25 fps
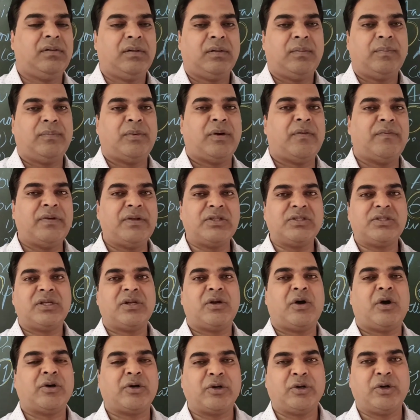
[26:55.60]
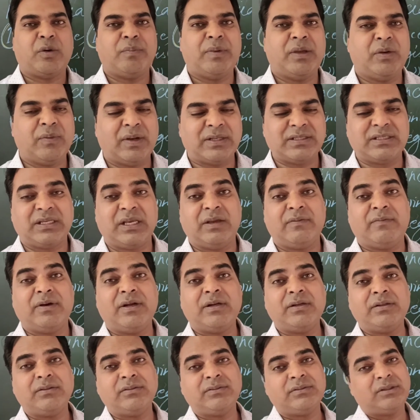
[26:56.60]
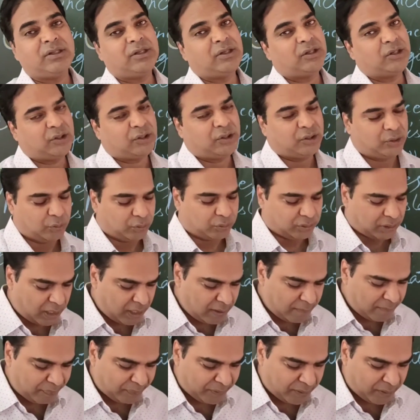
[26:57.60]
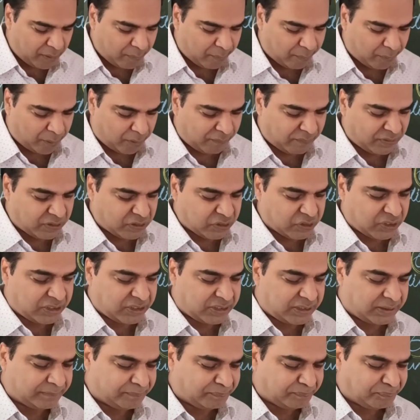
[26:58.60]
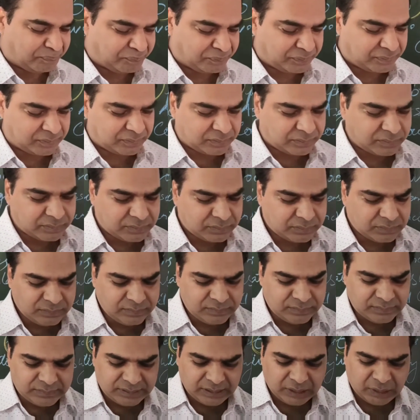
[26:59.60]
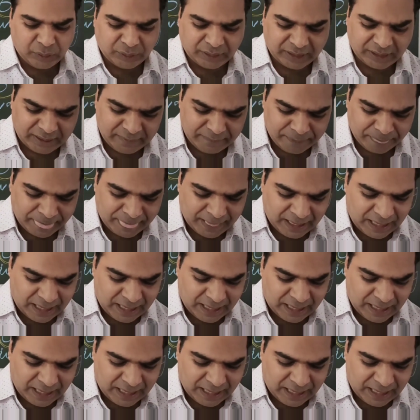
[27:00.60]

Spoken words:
Provincial autonomy was given to the provinces. Okay.